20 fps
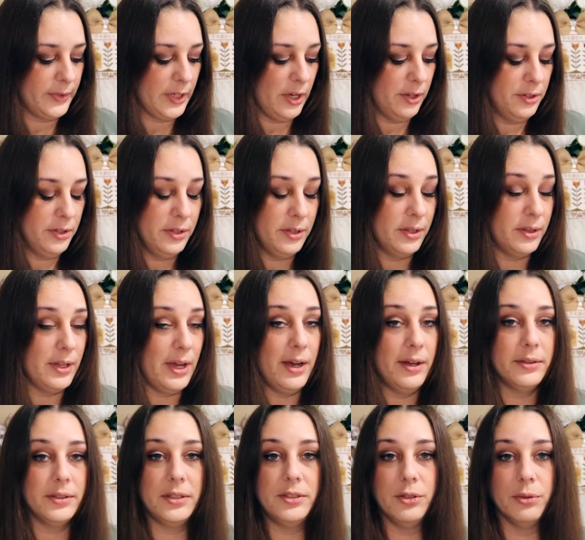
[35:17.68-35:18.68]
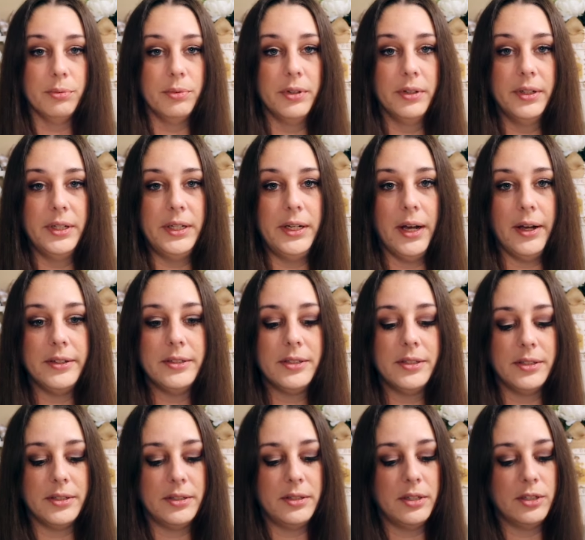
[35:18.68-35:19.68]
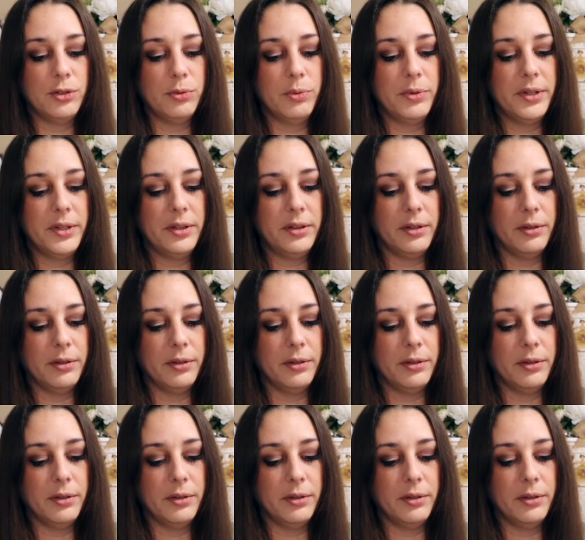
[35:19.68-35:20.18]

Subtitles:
than that, these are really nice to stitch with.